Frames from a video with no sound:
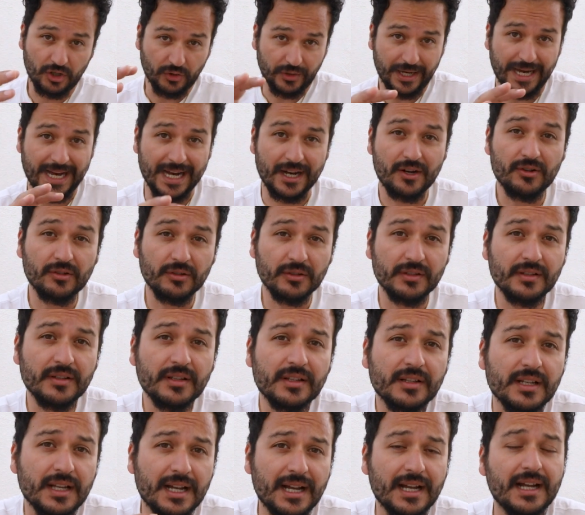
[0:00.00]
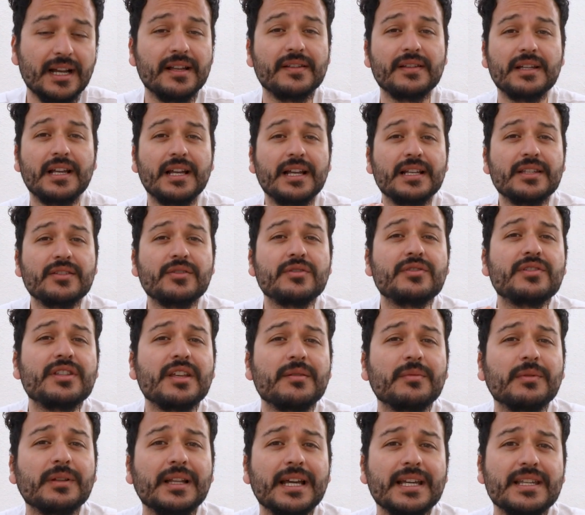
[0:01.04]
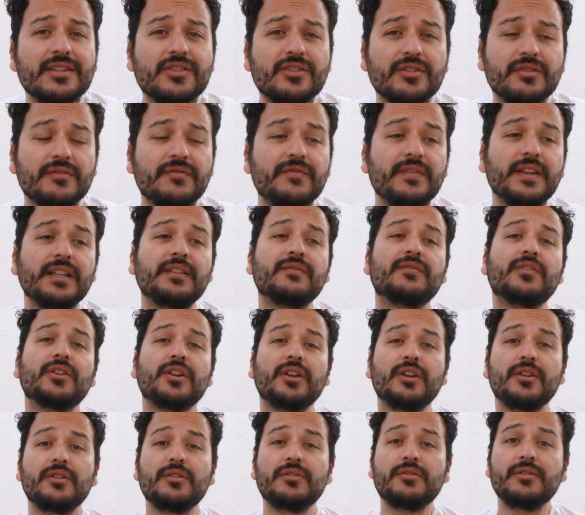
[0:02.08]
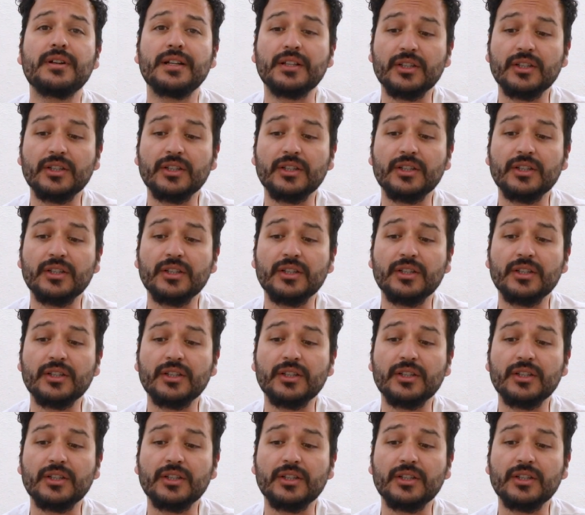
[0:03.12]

Your ankle has to stabilize your feet for you,